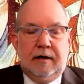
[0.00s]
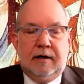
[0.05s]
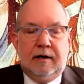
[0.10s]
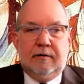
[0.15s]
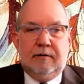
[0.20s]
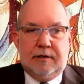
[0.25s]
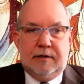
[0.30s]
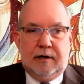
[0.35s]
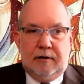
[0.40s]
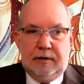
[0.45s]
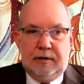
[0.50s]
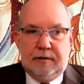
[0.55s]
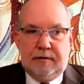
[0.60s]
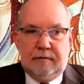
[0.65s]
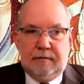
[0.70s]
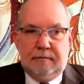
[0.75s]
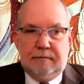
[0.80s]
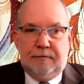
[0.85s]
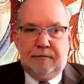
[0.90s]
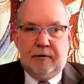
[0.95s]
was always
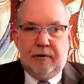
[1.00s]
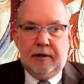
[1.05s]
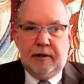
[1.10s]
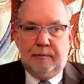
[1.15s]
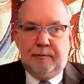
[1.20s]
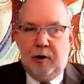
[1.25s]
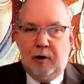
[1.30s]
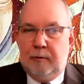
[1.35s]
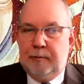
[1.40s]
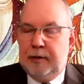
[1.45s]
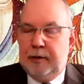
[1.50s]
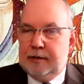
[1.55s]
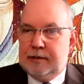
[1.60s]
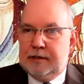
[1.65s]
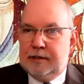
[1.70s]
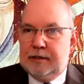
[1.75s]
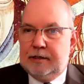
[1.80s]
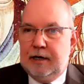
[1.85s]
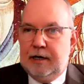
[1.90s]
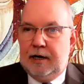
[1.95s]
for the
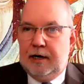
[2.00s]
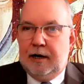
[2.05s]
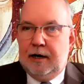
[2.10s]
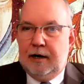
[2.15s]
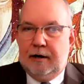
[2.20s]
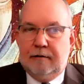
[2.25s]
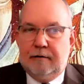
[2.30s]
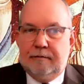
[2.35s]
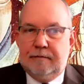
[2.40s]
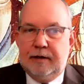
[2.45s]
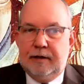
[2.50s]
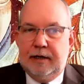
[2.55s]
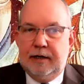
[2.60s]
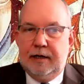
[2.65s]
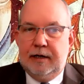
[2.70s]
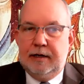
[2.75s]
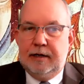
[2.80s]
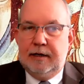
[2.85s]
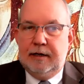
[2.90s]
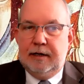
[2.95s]
purpose of
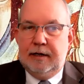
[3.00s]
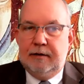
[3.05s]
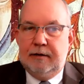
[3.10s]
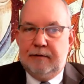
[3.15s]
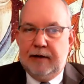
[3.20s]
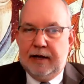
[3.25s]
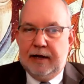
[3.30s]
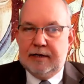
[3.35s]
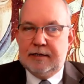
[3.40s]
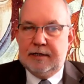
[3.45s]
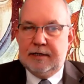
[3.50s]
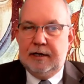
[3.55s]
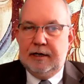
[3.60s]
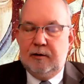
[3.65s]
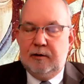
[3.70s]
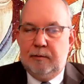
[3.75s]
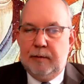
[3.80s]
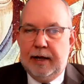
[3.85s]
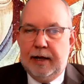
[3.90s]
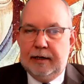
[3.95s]
advancing
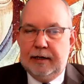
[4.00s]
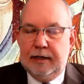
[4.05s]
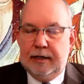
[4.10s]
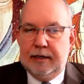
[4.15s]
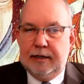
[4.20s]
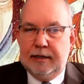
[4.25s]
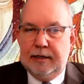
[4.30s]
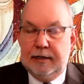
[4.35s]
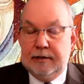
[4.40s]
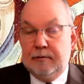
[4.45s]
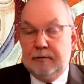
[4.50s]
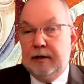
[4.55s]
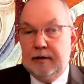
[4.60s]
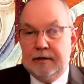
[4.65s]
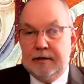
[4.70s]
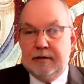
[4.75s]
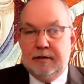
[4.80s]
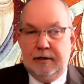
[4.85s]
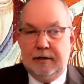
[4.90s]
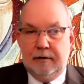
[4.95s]
humanity, as well
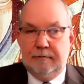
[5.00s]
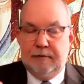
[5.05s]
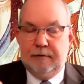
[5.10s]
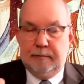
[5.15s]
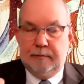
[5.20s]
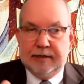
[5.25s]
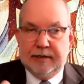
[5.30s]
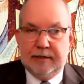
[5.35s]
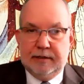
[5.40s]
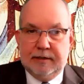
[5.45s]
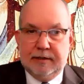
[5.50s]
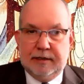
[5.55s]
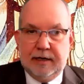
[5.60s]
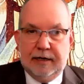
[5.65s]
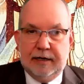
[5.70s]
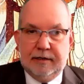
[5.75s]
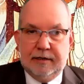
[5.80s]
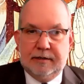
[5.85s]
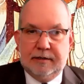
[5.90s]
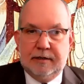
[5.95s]
as, for basic
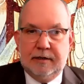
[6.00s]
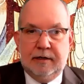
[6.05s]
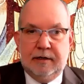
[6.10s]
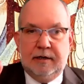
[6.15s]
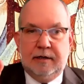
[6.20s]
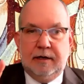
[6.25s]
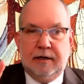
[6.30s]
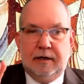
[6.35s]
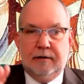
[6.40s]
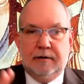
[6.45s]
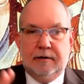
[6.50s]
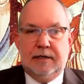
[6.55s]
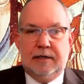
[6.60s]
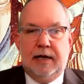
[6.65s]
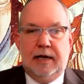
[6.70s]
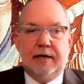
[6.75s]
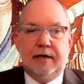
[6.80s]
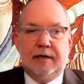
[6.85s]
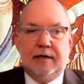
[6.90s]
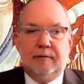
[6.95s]
science
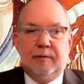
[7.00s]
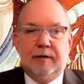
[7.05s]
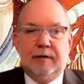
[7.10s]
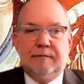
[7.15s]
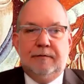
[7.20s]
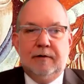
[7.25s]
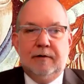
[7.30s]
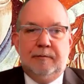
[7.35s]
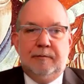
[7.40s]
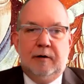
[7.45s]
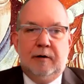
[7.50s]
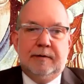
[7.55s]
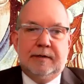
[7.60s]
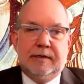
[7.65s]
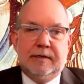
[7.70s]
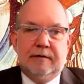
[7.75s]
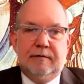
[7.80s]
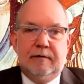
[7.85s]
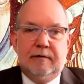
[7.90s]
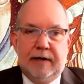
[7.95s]
understanding, but for the
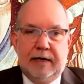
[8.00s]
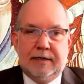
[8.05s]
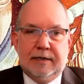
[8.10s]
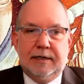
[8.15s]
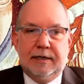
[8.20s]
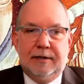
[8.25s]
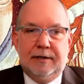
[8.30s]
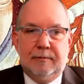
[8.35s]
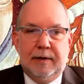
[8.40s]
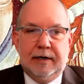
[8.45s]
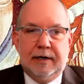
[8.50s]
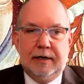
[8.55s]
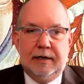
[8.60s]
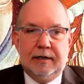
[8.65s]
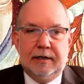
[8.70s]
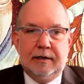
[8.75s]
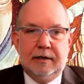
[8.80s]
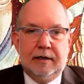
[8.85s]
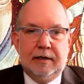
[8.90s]
purpose of advancing humanity